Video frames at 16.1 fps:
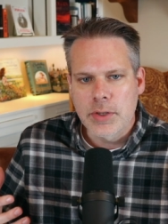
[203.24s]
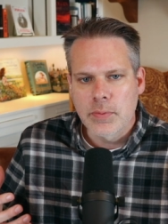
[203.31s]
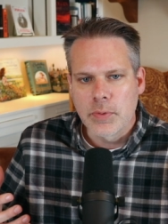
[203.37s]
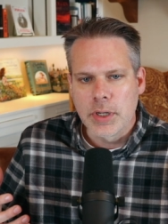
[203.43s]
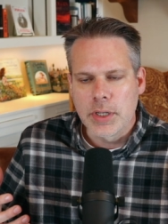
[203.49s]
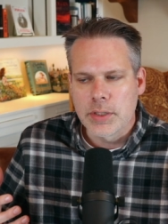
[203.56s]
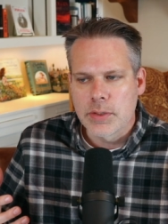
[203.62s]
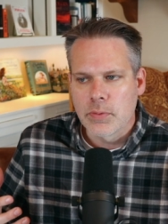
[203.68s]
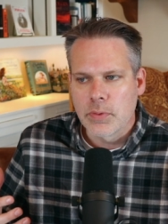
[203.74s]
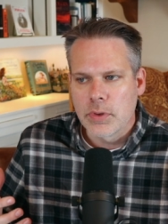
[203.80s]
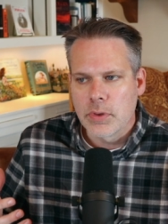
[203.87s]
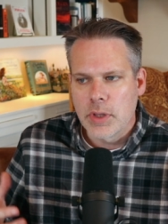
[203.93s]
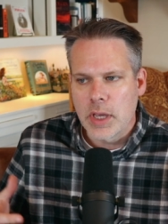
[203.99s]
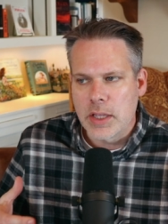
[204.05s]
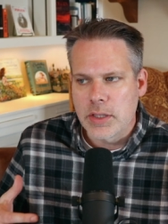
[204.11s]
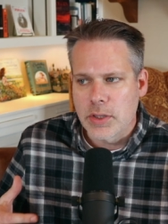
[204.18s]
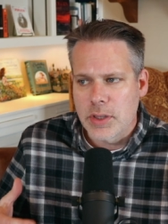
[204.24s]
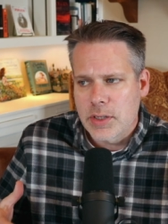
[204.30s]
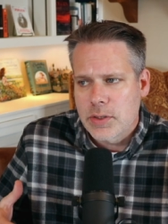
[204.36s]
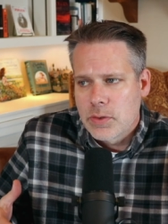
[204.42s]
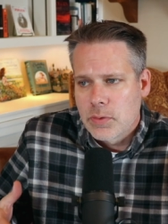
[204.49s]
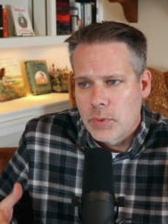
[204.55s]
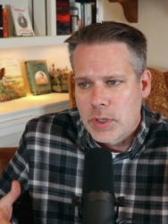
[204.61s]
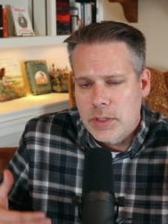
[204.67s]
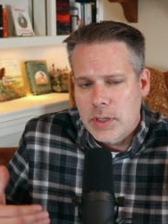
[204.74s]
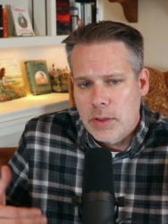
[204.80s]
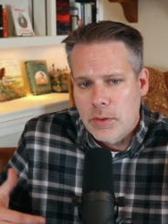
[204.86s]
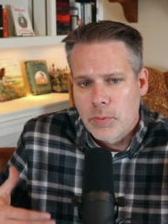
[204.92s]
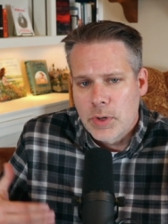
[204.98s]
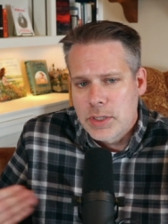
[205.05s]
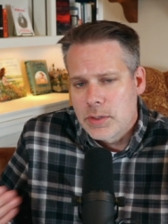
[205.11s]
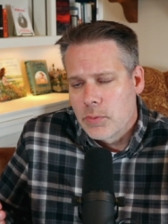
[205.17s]
this is the reason, and
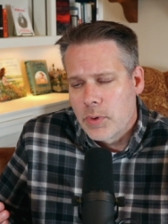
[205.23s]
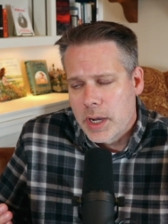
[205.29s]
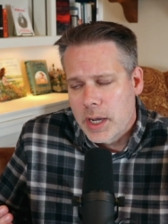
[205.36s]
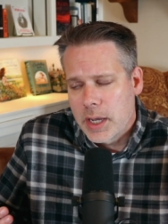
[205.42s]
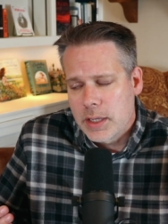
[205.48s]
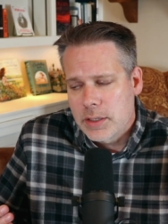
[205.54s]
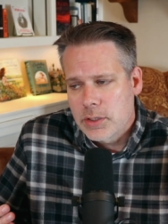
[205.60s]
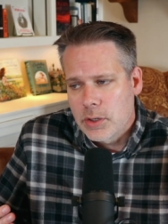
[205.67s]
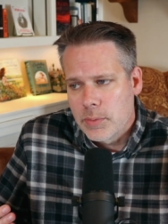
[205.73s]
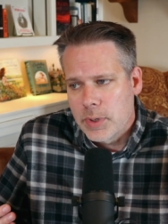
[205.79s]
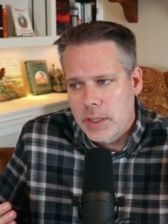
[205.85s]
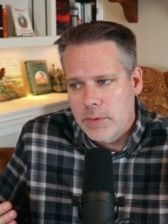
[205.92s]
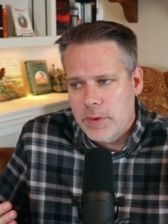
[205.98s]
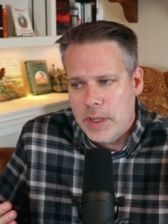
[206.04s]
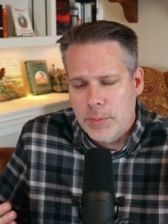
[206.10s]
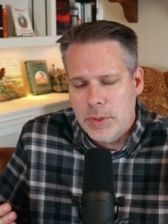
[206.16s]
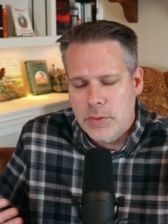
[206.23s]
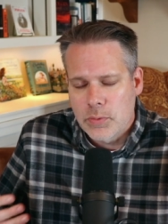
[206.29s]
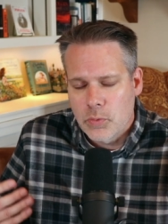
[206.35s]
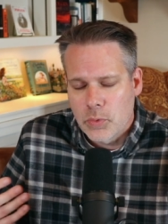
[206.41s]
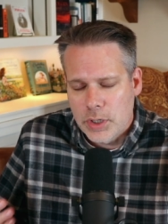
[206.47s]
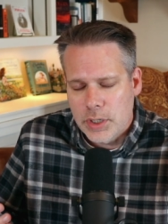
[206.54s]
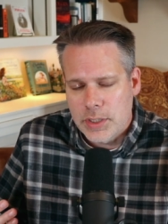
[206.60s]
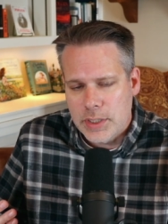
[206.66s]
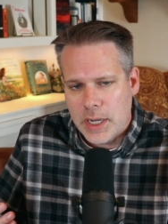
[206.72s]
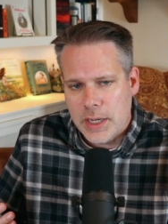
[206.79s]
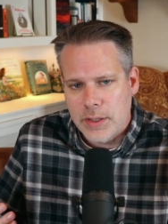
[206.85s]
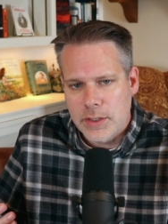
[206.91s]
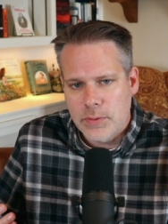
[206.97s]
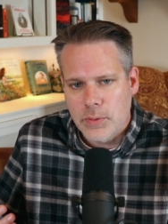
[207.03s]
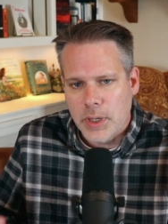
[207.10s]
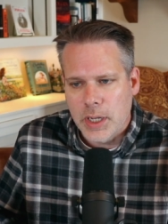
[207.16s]
the reason why so many families were
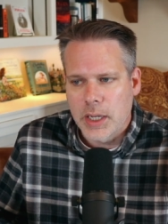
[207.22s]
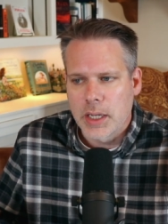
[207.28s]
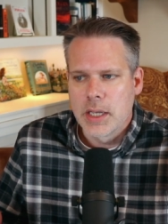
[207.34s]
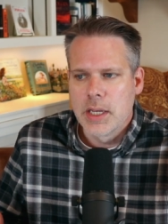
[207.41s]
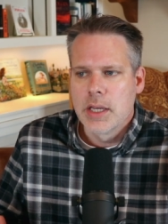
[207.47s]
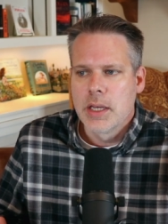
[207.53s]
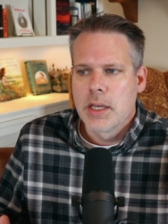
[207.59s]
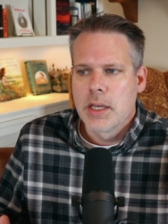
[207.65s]
designed this way